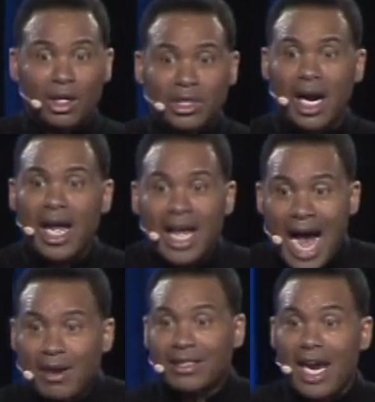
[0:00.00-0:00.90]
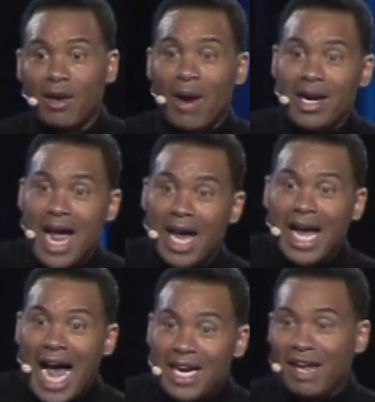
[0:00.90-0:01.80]
Loser? I'll tell you right now,
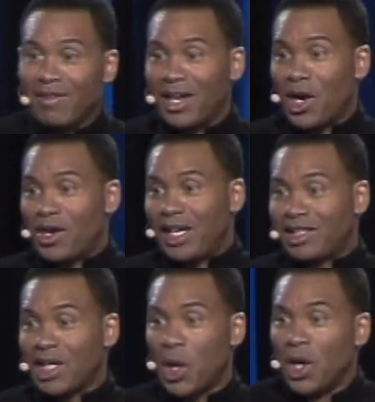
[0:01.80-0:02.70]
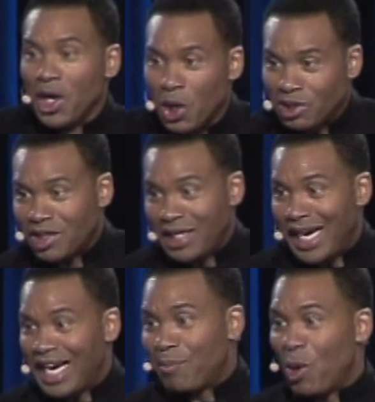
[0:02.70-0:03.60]
I'd never get on that show. Gonna
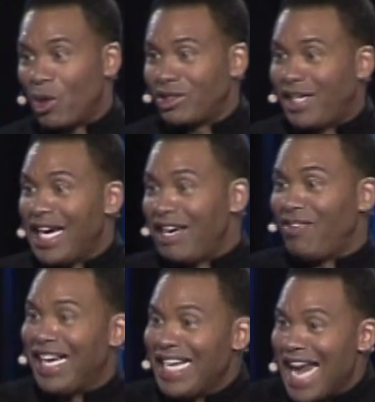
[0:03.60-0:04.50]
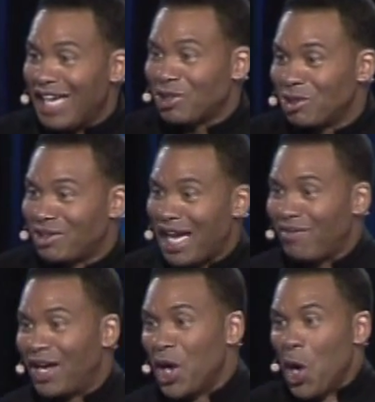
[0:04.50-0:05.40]
stand up on TV, national
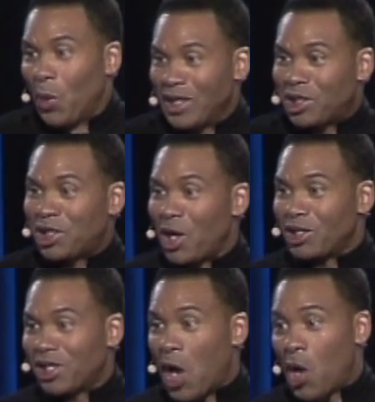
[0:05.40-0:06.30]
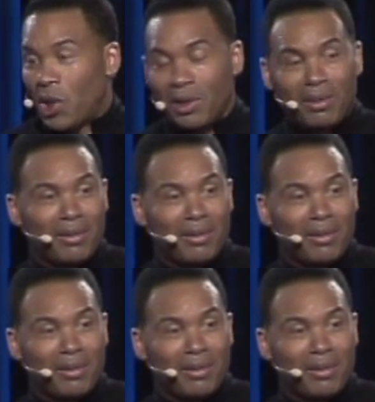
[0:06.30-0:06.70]
television, with shorts on.